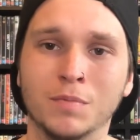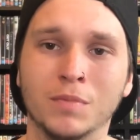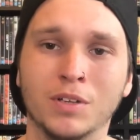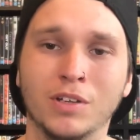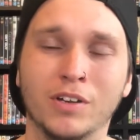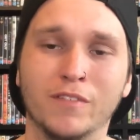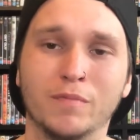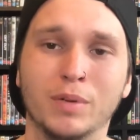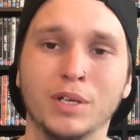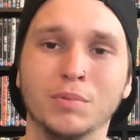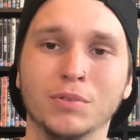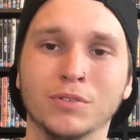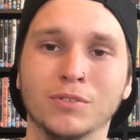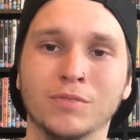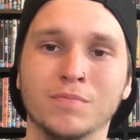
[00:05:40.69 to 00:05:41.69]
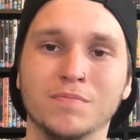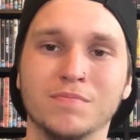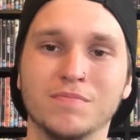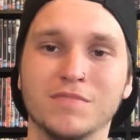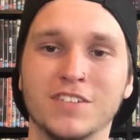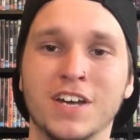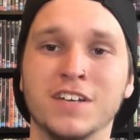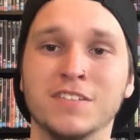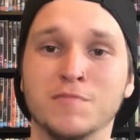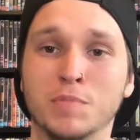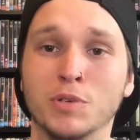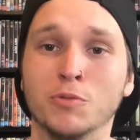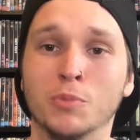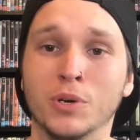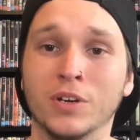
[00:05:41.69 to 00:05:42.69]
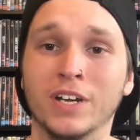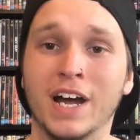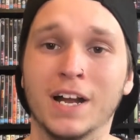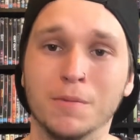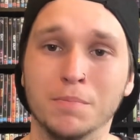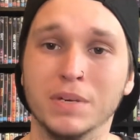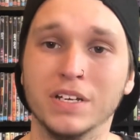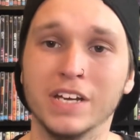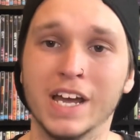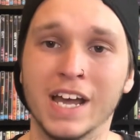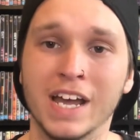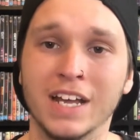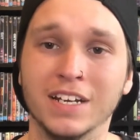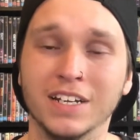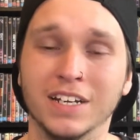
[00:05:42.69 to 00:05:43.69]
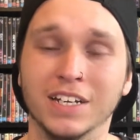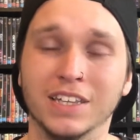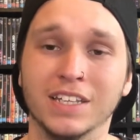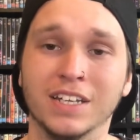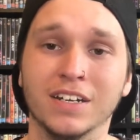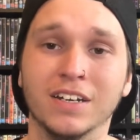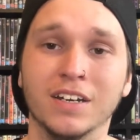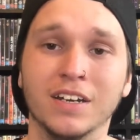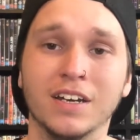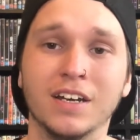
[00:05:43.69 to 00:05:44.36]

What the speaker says: A lot of people say Spielberg had a bigger hand in it than,